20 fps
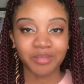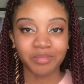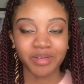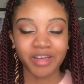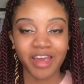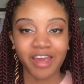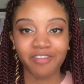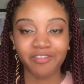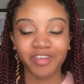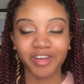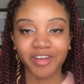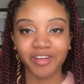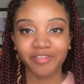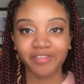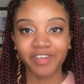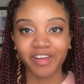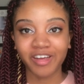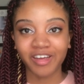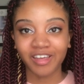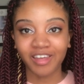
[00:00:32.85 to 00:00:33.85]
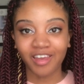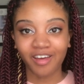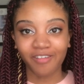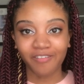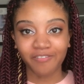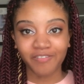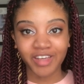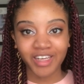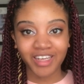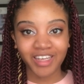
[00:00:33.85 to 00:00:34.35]
to be a very, very
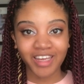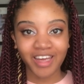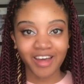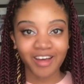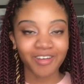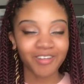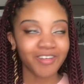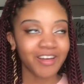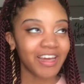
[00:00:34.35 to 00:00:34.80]
long video.